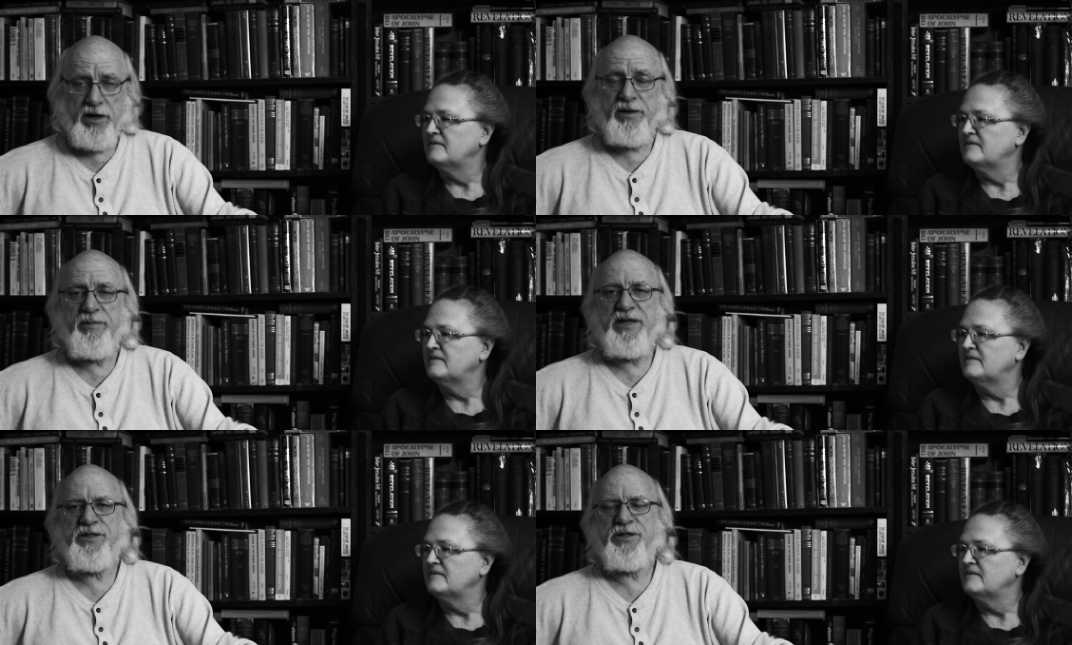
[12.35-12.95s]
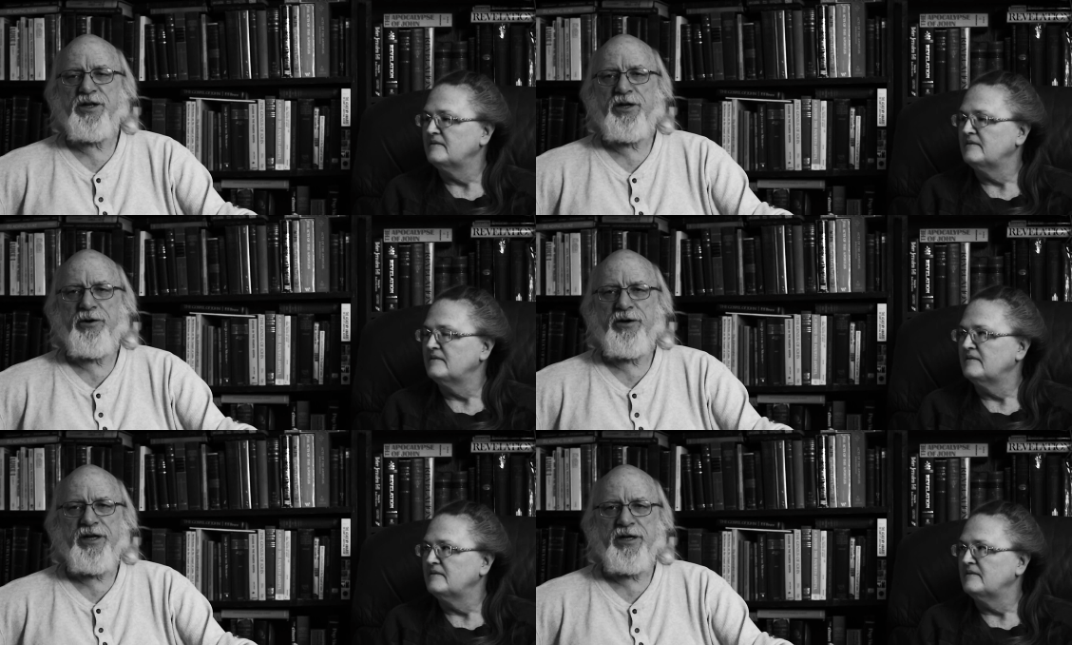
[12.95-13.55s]
Speaker 1: on the peace and
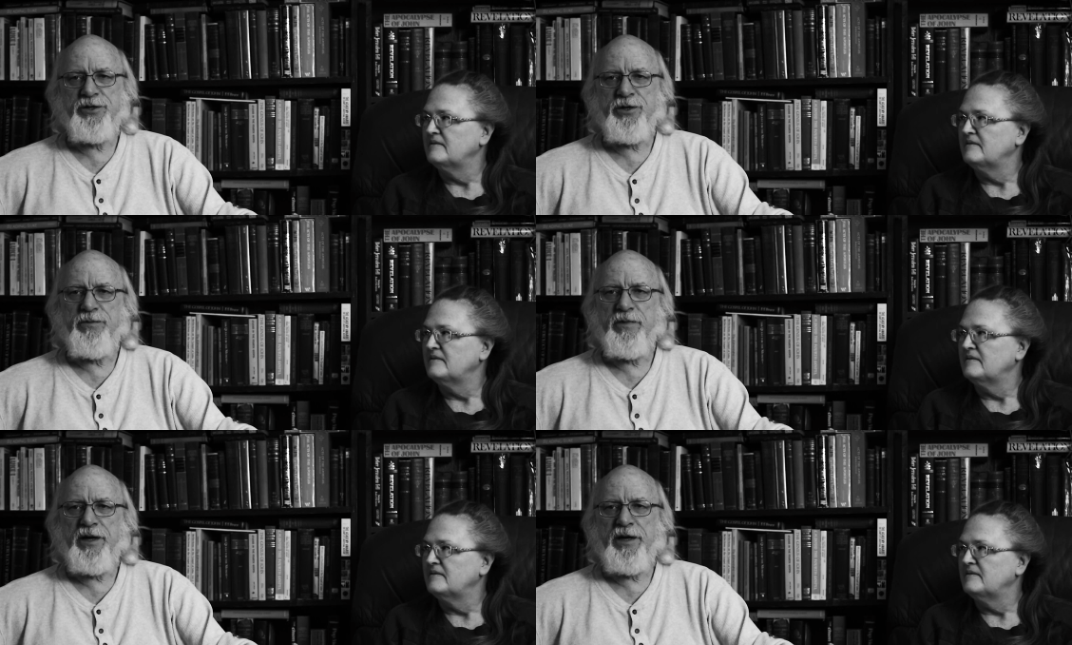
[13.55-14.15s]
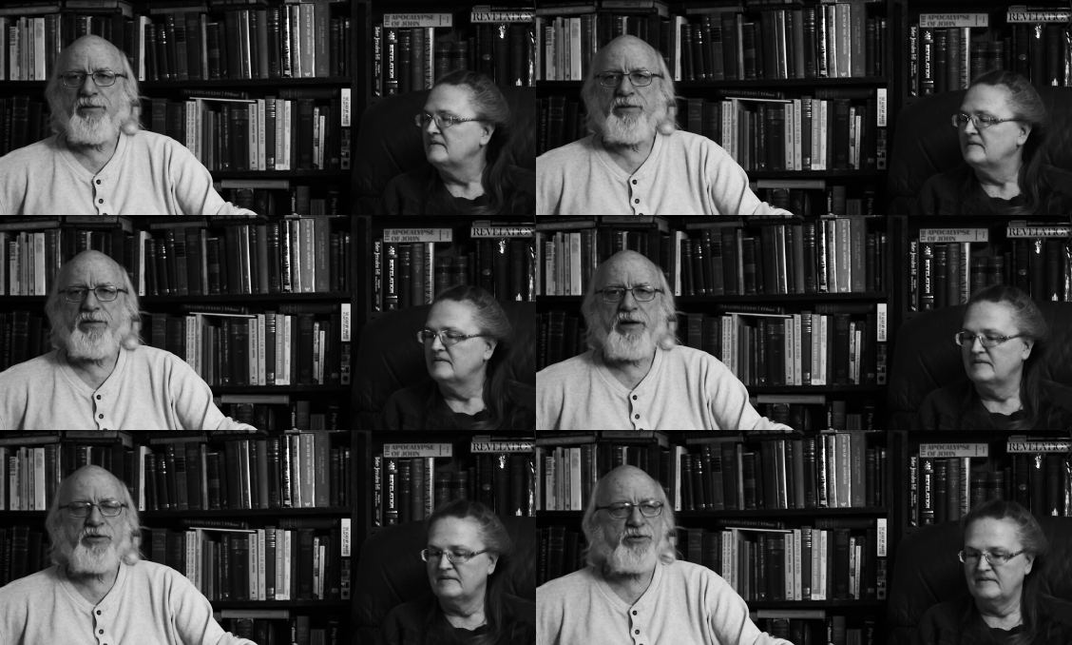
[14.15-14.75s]
security issue, and
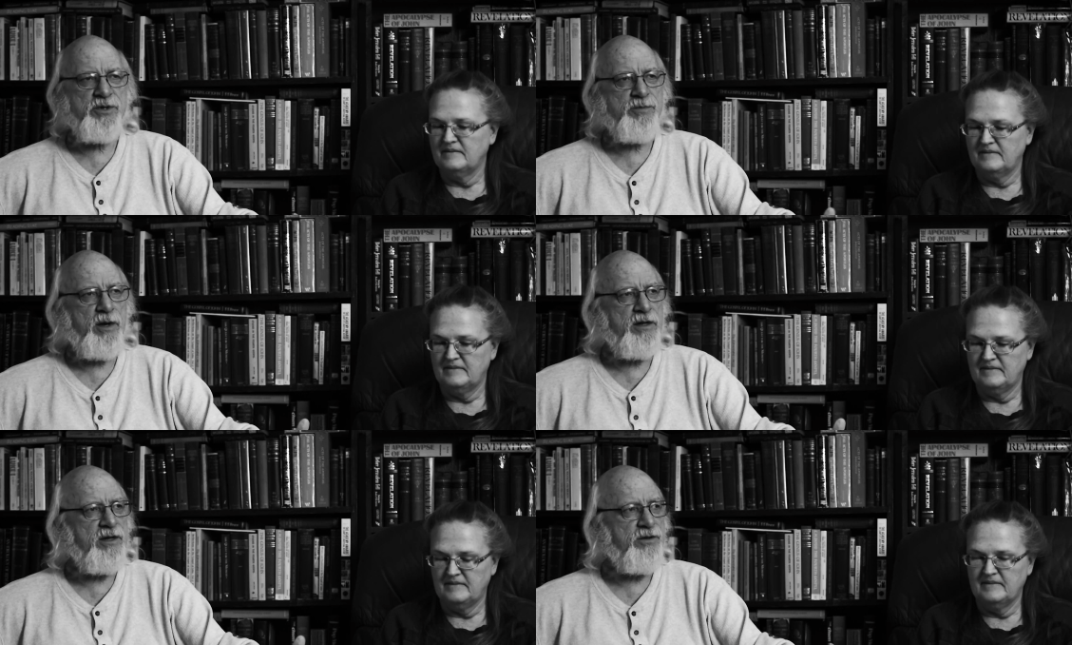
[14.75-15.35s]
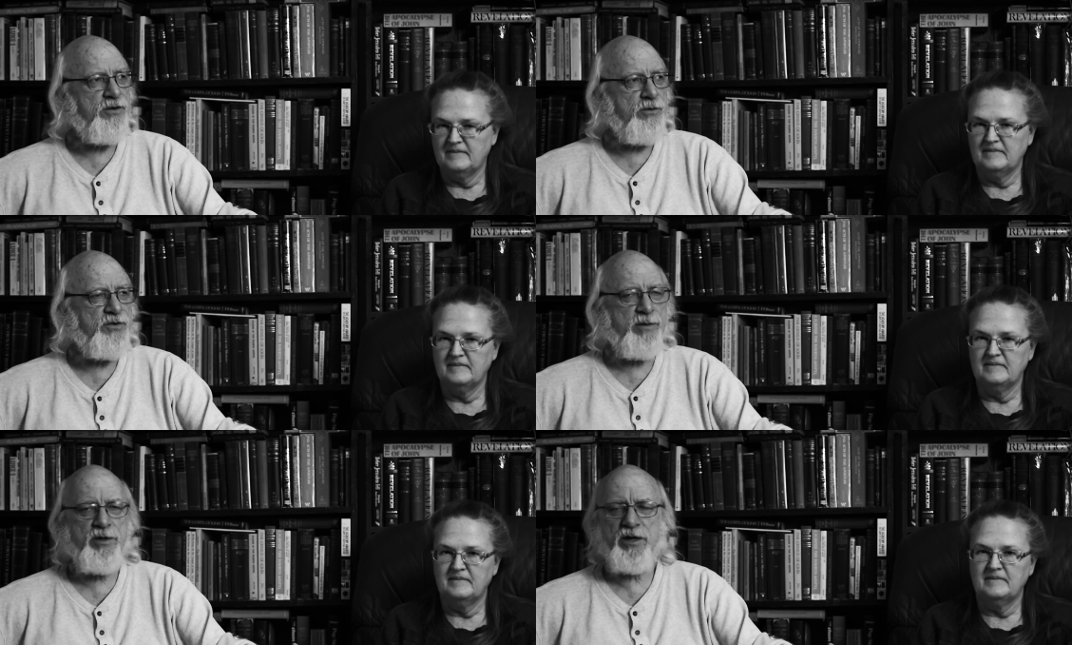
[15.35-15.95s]
he was responding to
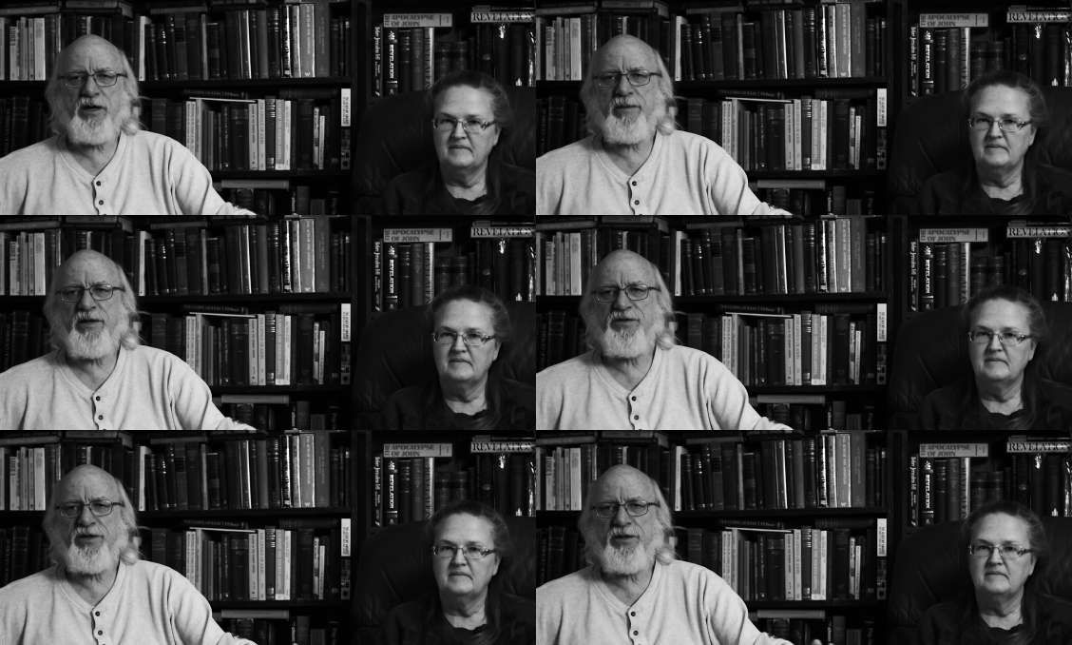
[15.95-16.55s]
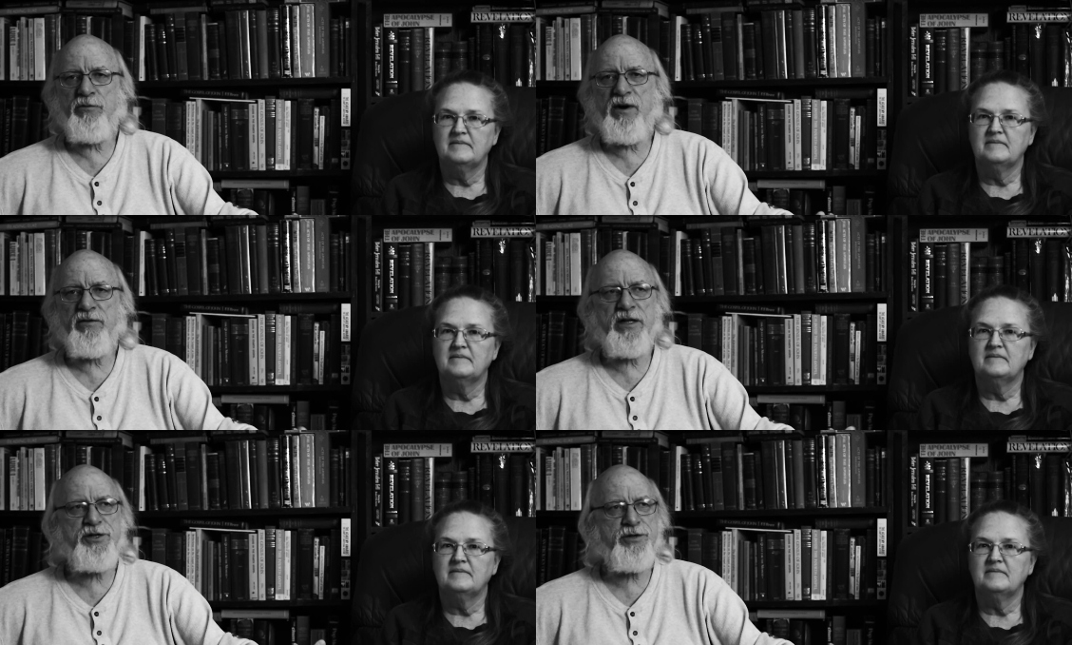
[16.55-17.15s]
some of the comments in the
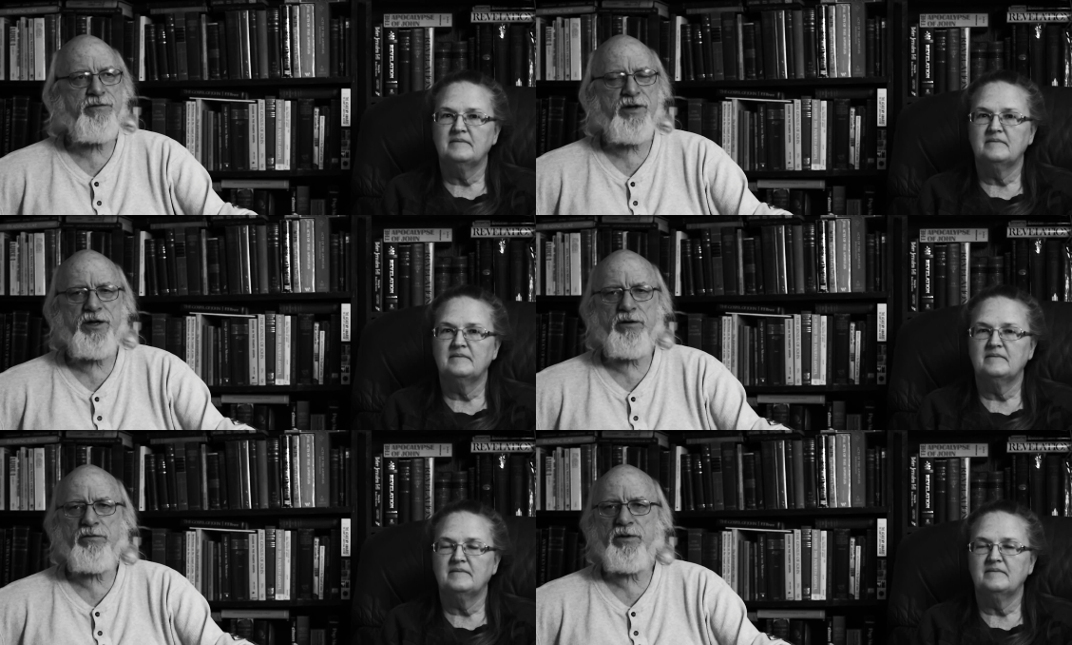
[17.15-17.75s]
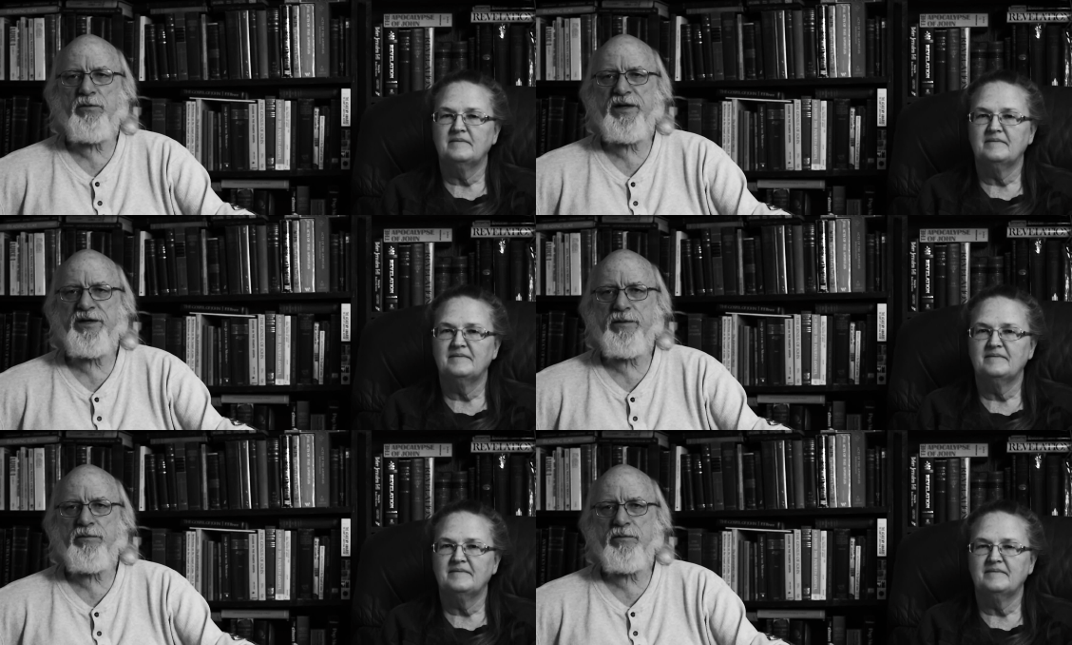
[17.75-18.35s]
Revelation video that
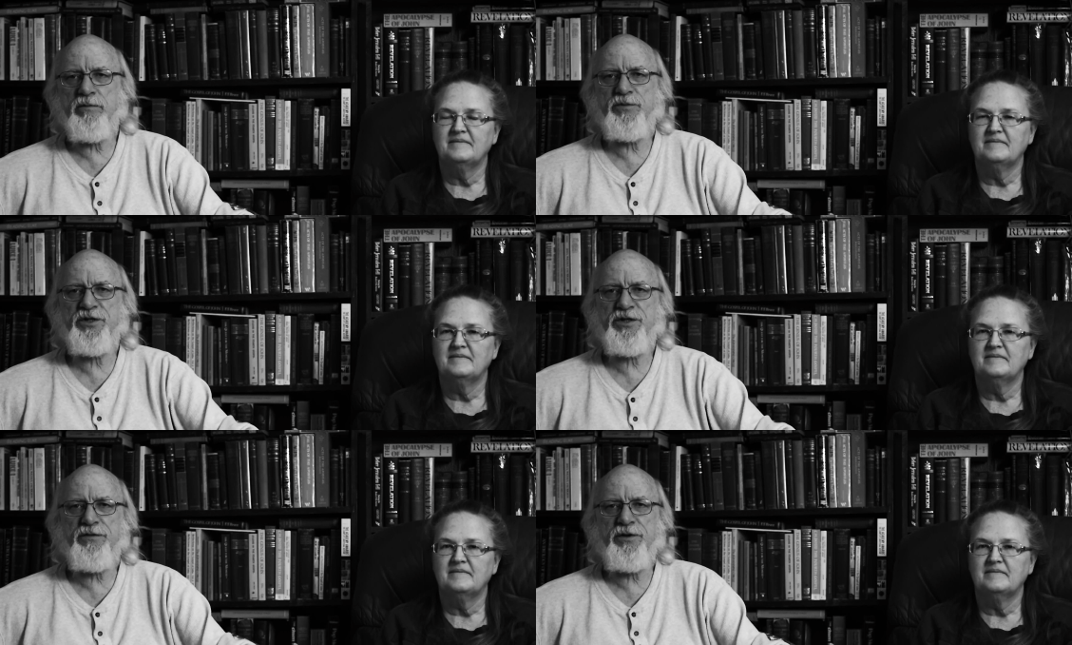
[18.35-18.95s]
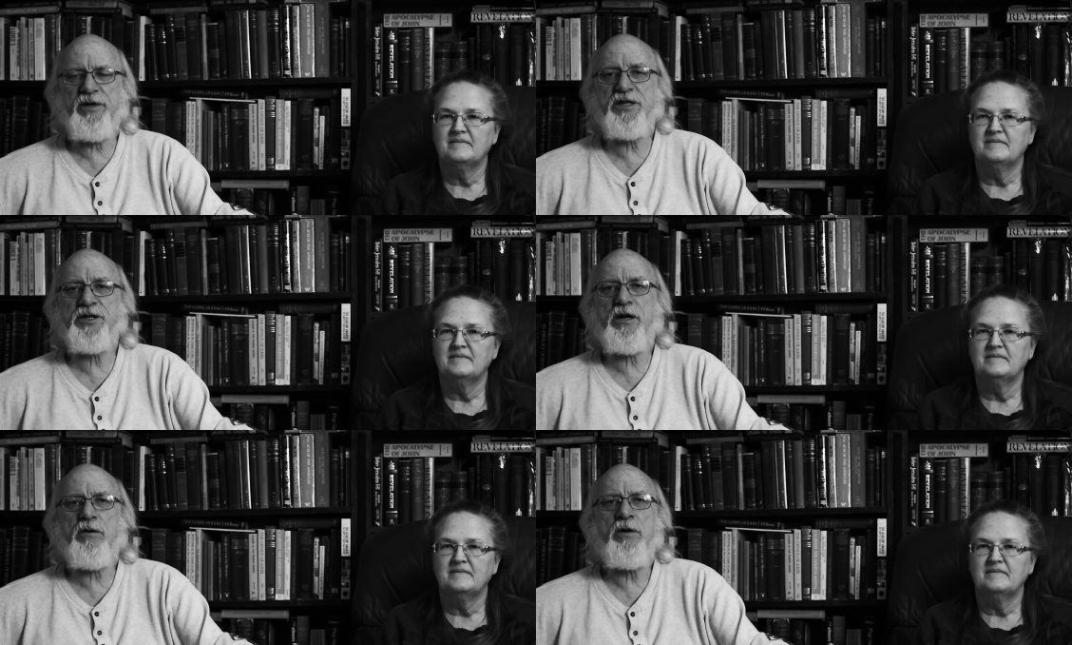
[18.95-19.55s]
went up just a few
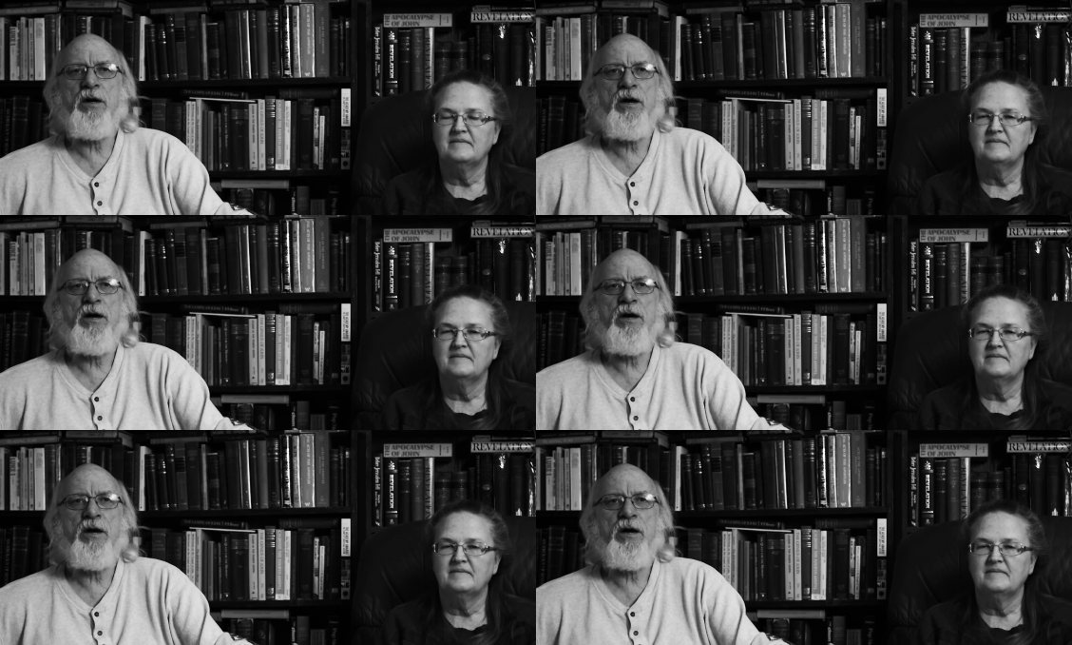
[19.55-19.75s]
days ago.